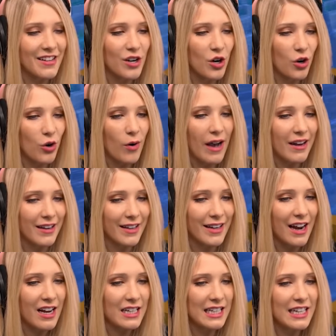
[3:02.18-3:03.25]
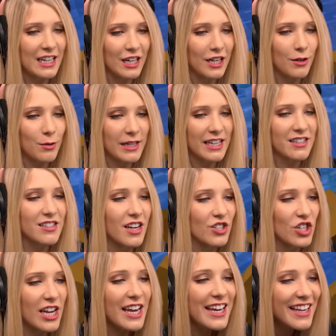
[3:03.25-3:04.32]
know how to get out of here. We can
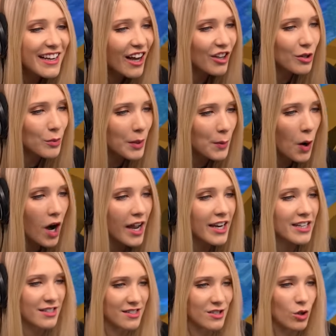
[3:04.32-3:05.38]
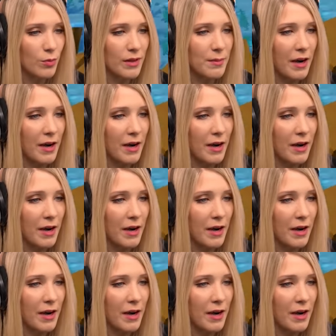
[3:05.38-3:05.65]
touch any color we want and still beat